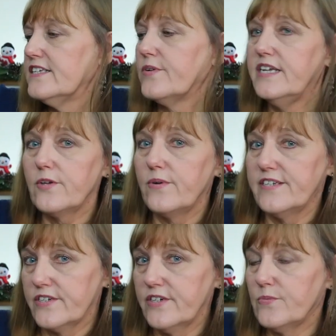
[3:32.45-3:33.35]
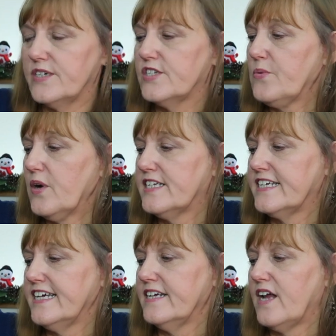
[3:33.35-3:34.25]
So he's always a good one to want
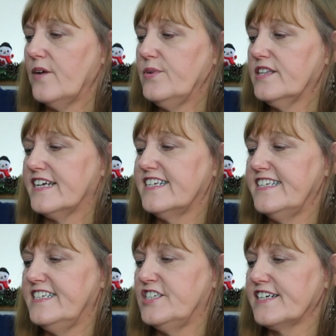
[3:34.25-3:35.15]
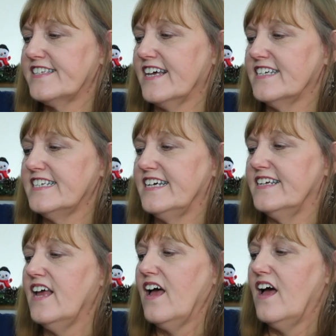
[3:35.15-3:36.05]
to get. I would like to see Jack
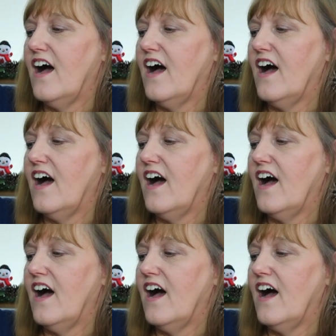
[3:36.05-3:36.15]
Skellington.